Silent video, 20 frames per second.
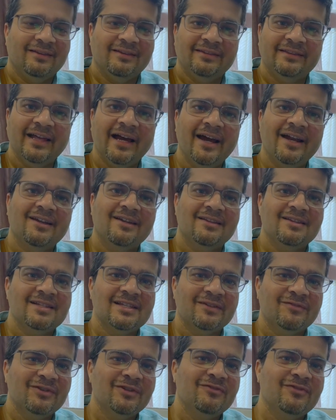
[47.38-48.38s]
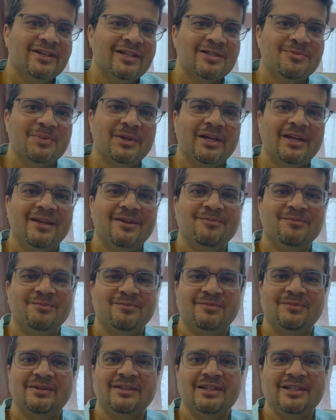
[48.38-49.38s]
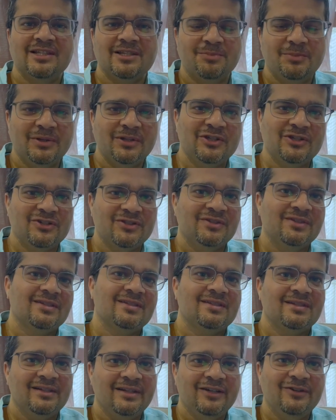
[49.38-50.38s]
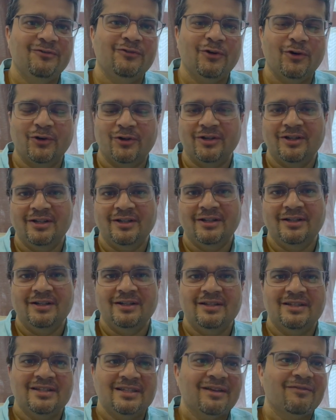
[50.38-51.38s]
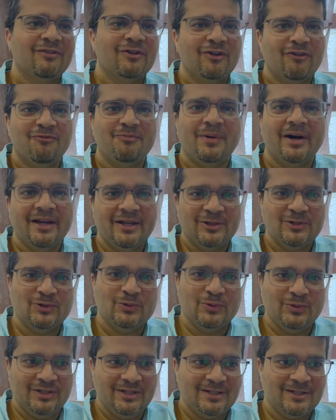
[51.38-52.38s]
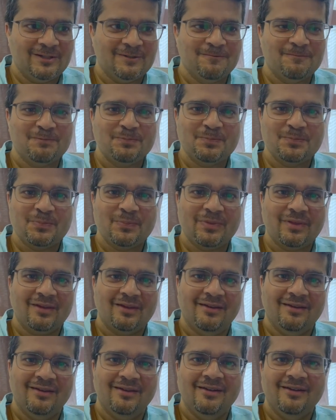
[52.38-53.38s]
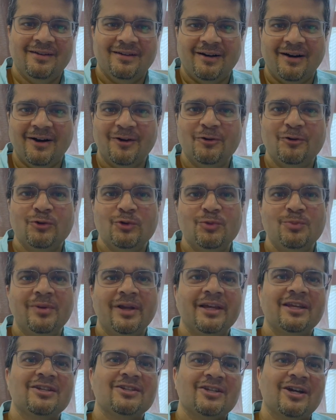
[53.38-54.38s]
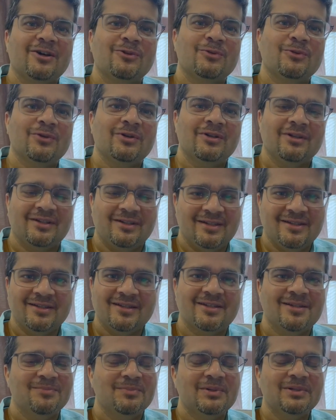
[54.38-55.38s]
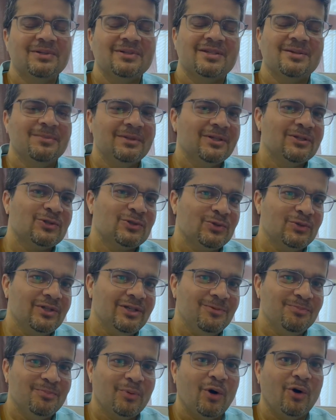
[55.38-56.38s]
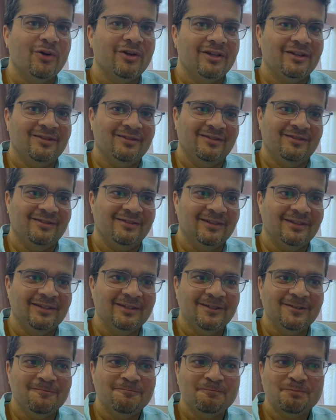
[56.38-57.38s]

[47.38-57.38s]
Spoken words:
That in several ways became the inspiration, the seed for several of my stories. A Groom Like Shahrukh is a similar story born in Datia.